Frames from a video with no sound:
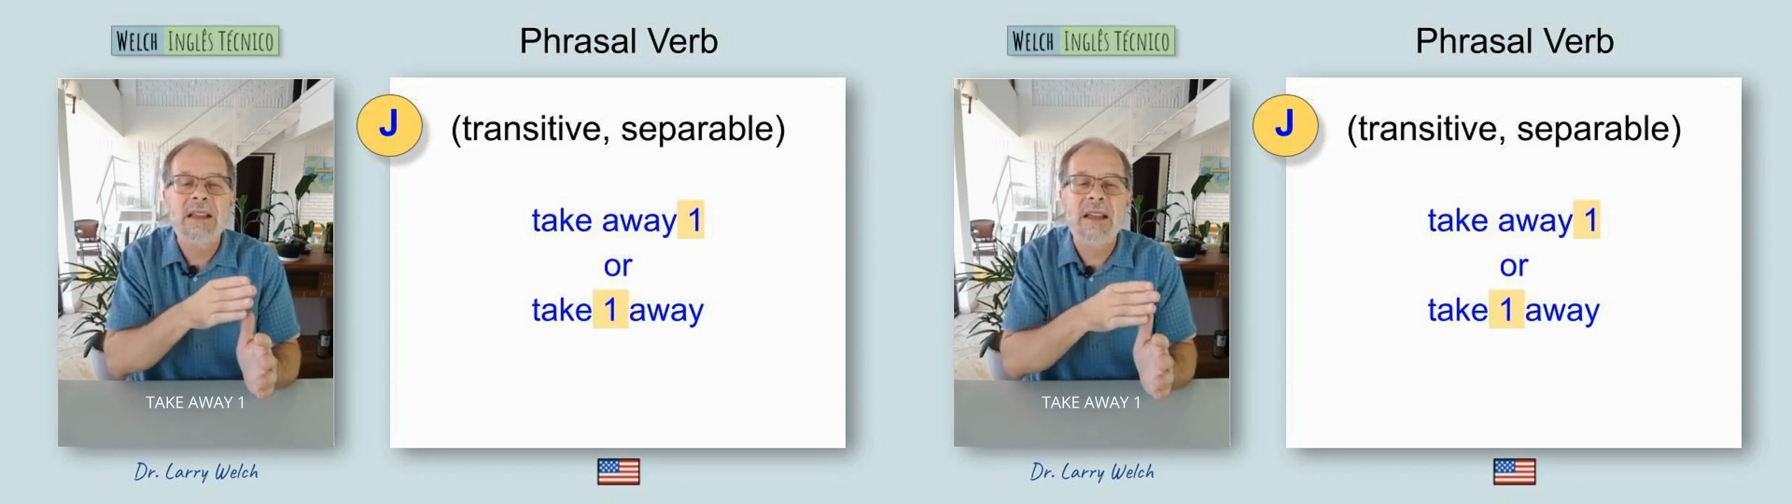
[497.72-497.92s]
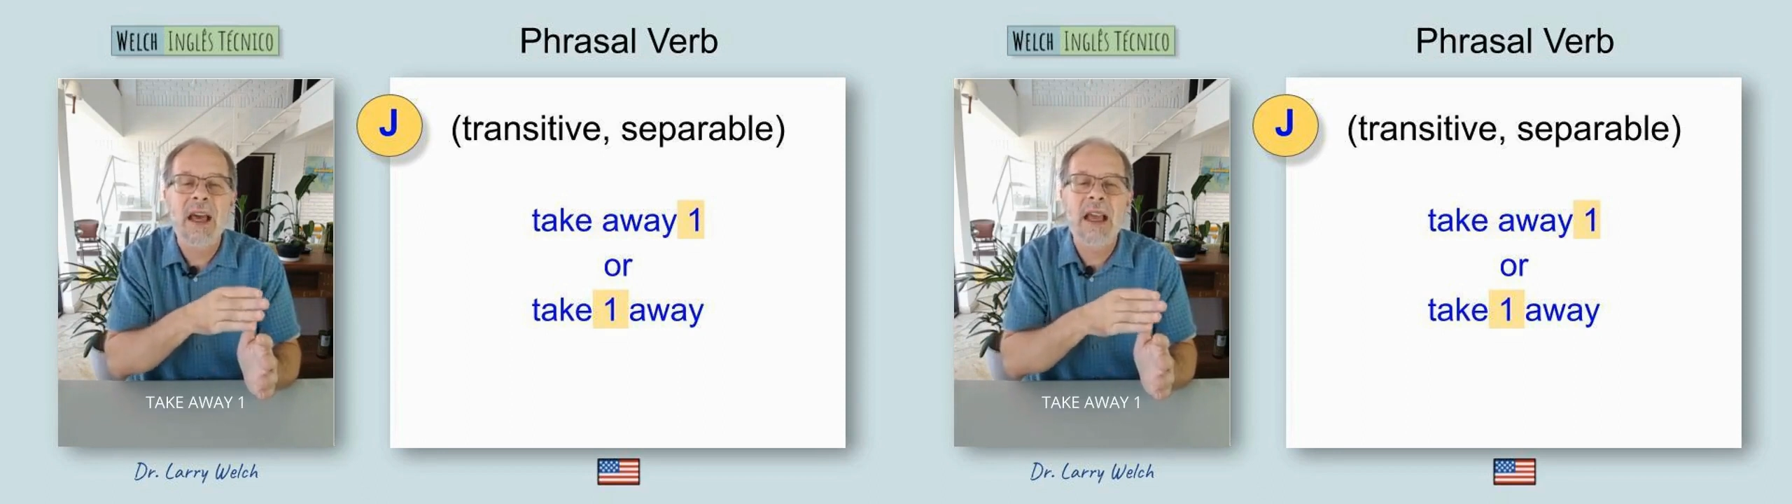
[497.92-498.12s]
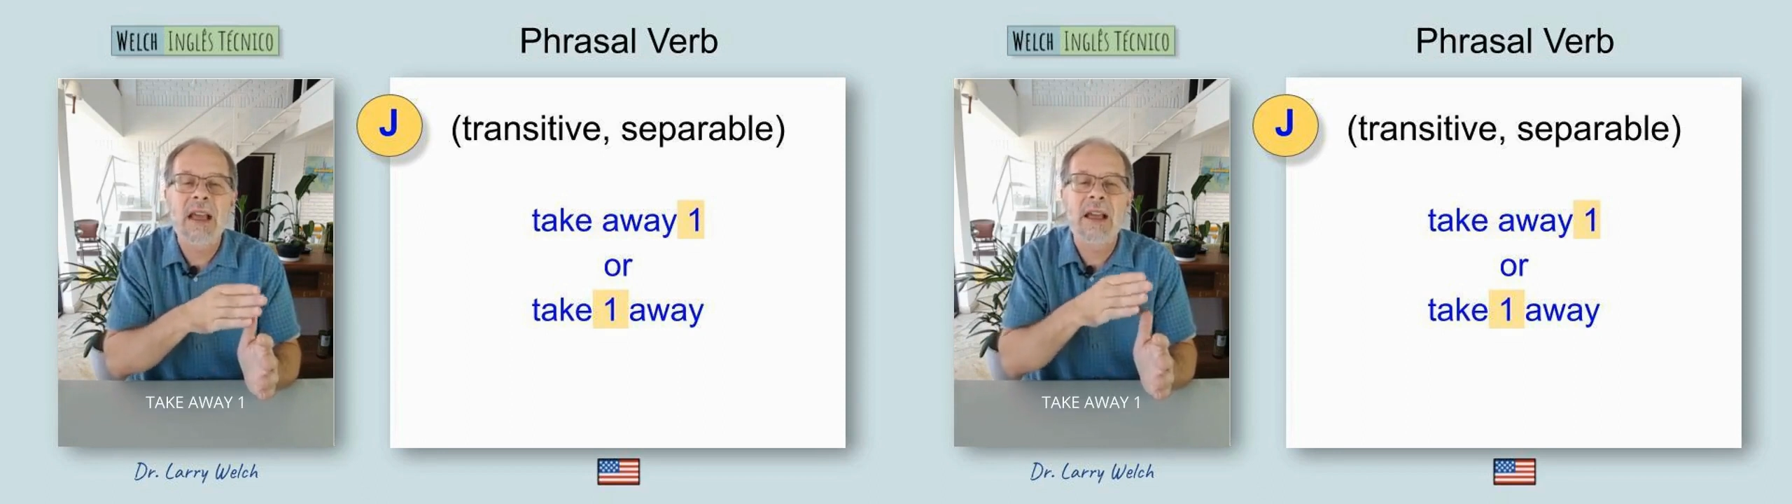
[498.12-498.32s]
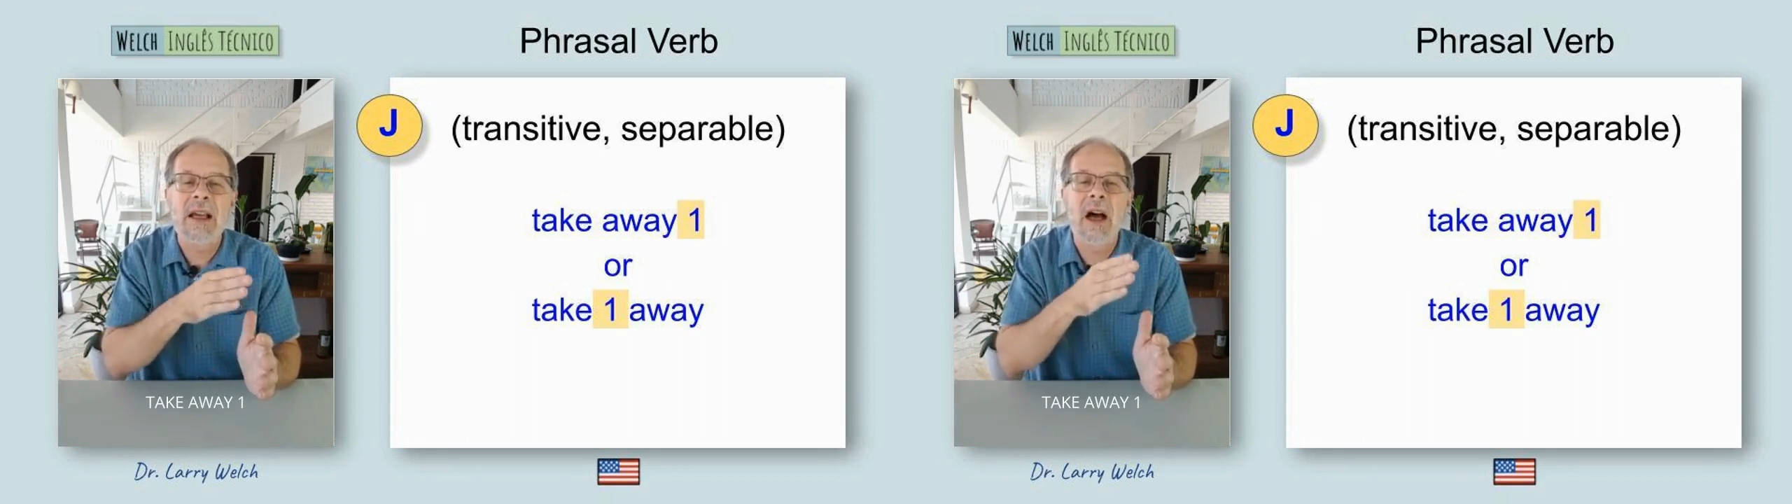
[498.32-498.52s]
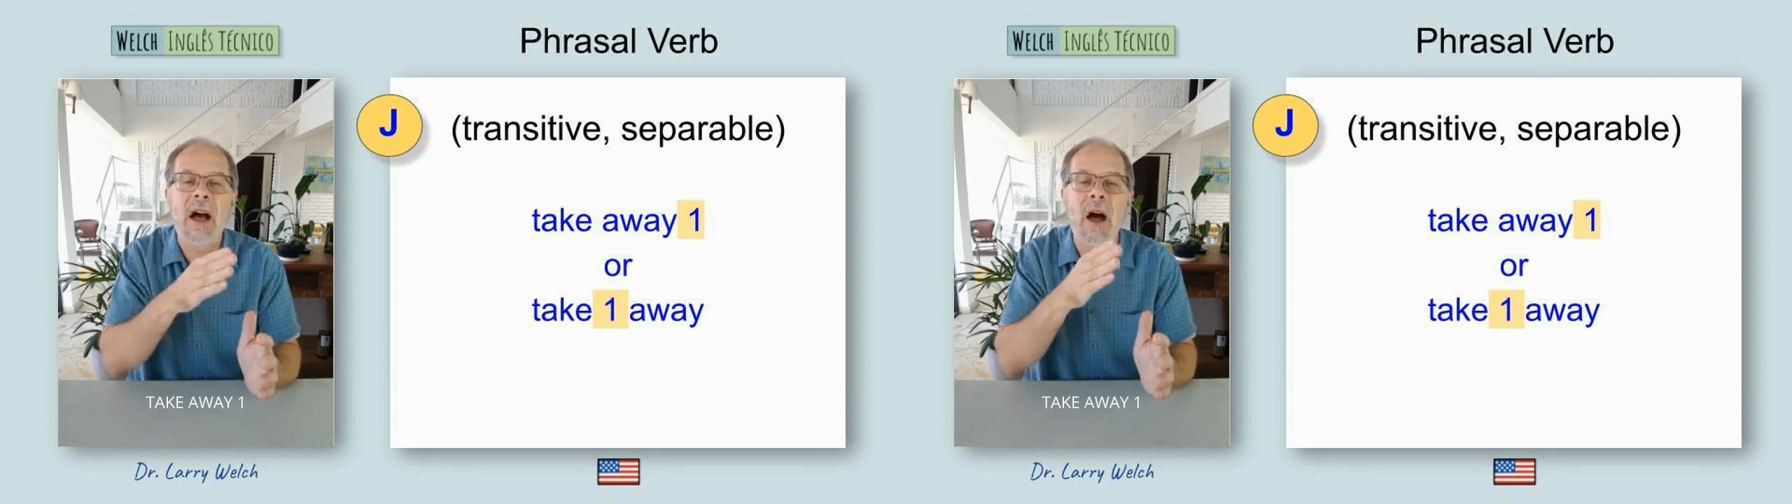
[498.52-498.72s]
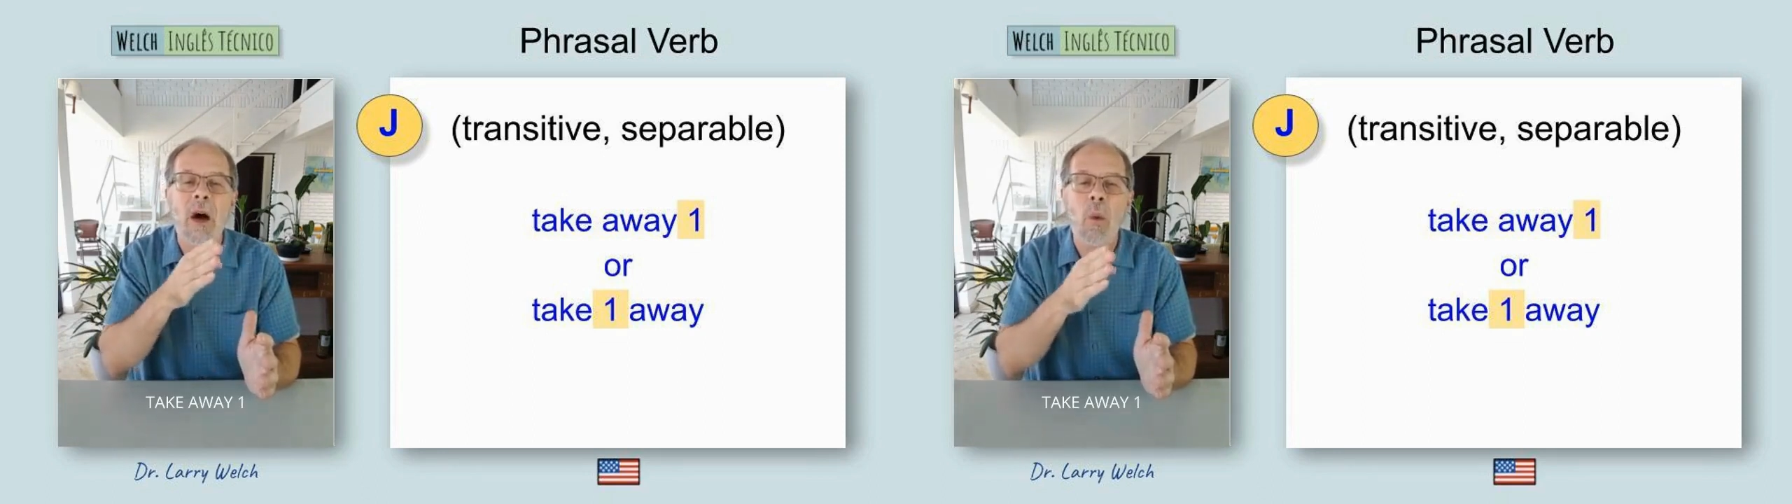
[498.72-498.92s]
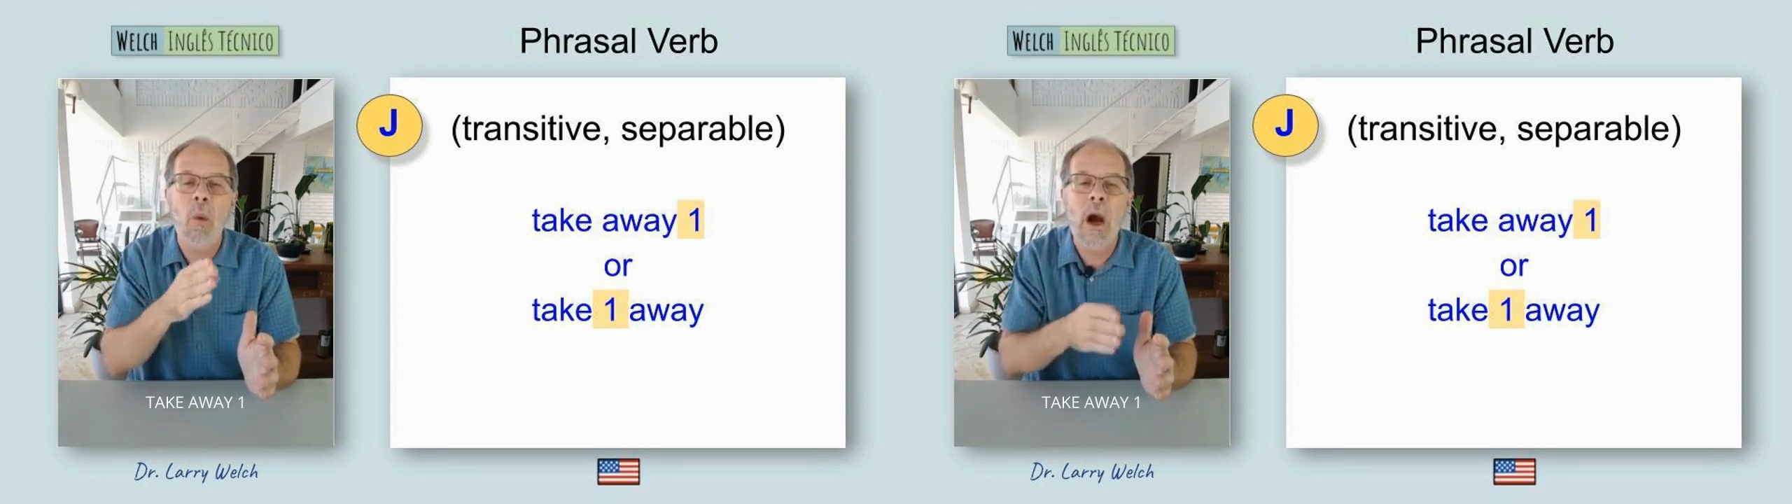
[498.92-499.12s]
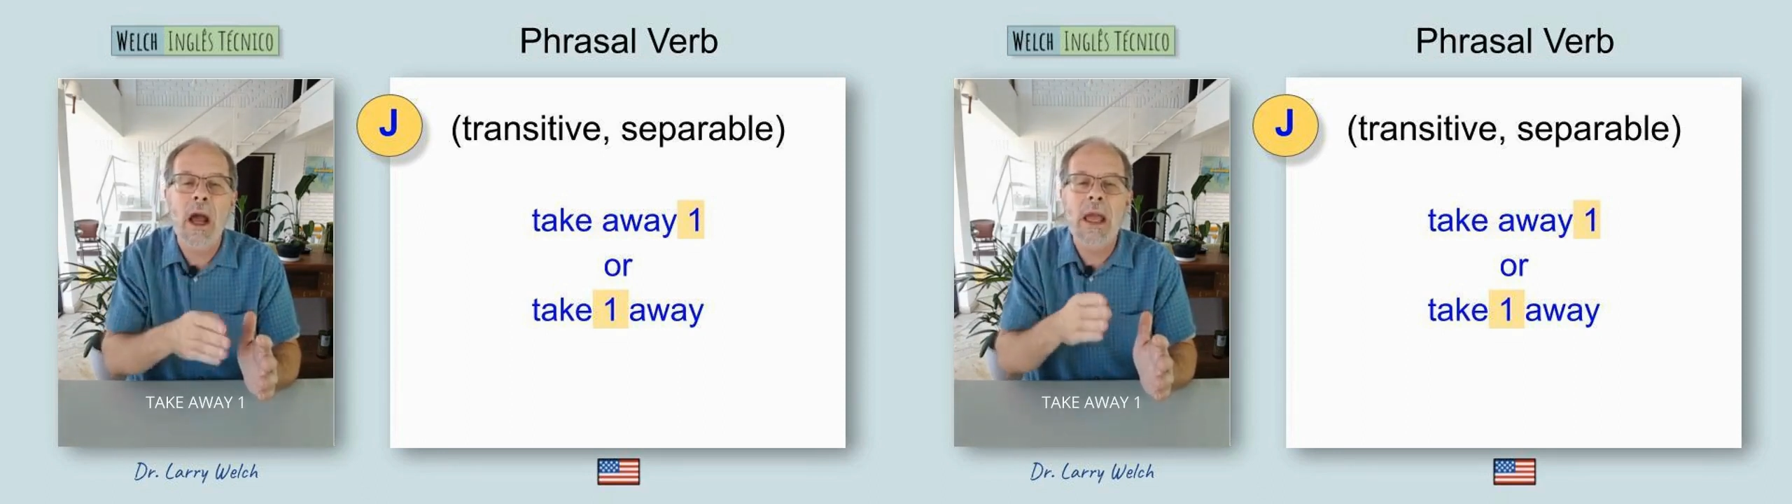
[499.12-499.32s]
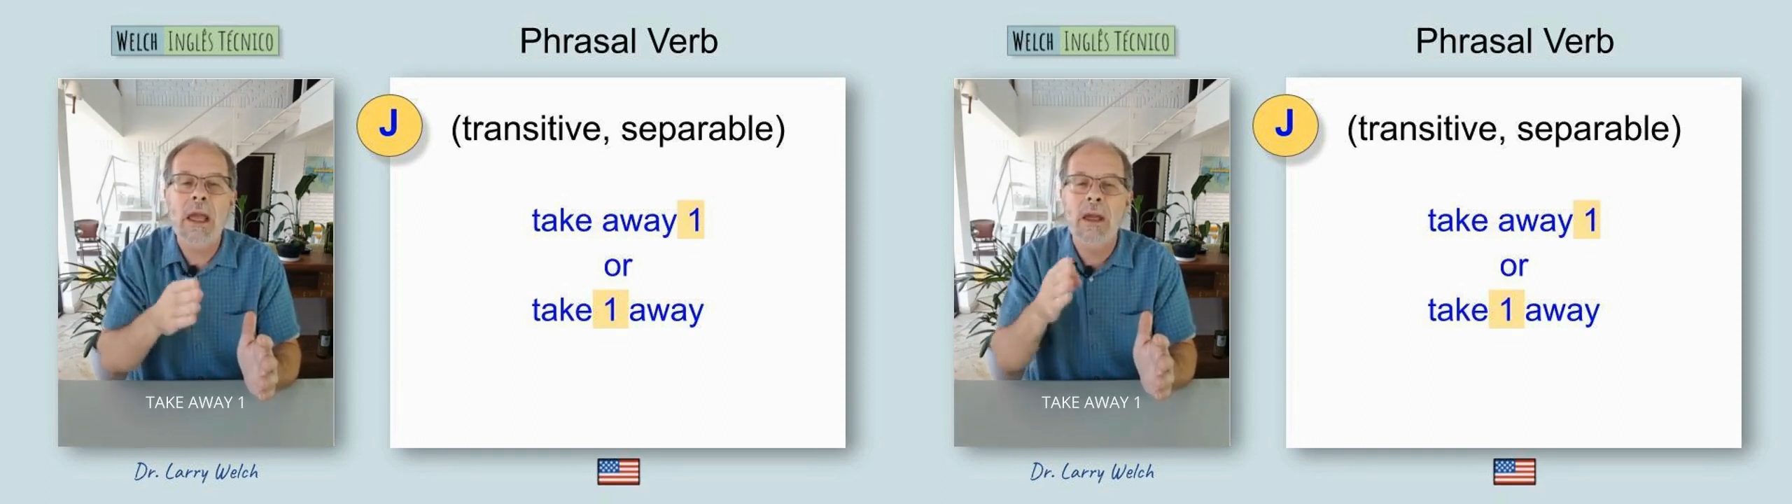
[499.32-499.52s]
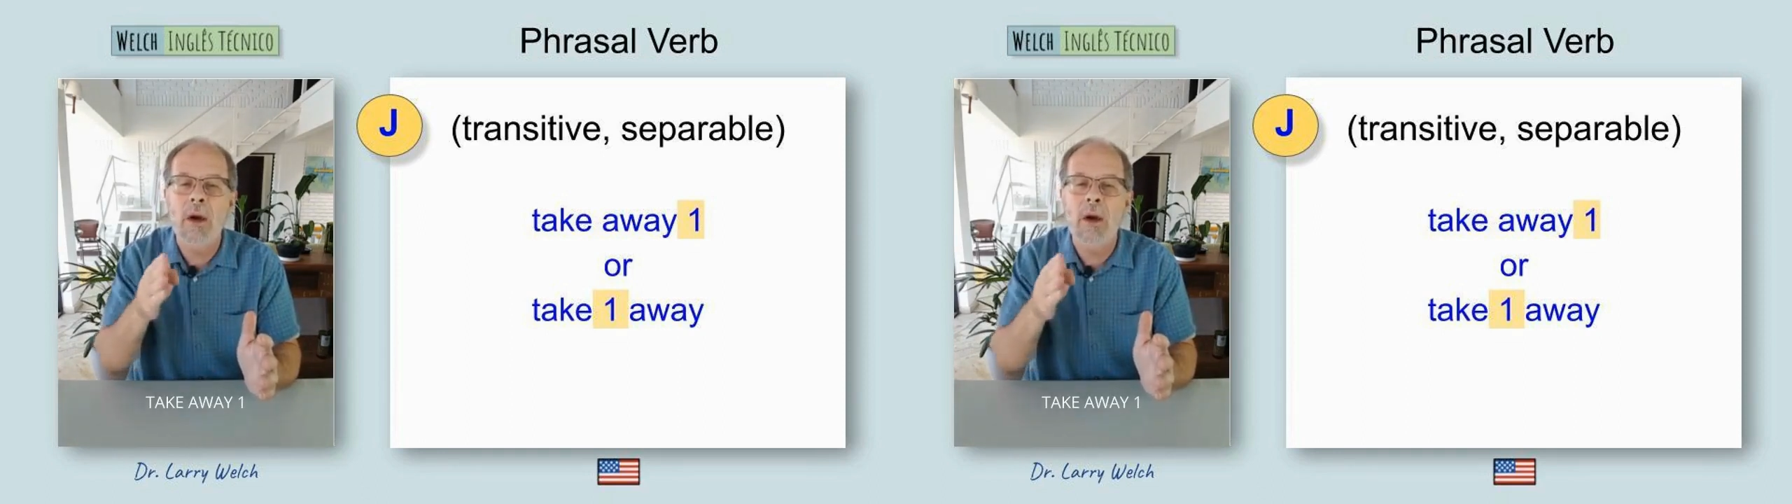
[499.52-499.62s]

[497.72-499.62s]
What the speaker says: take away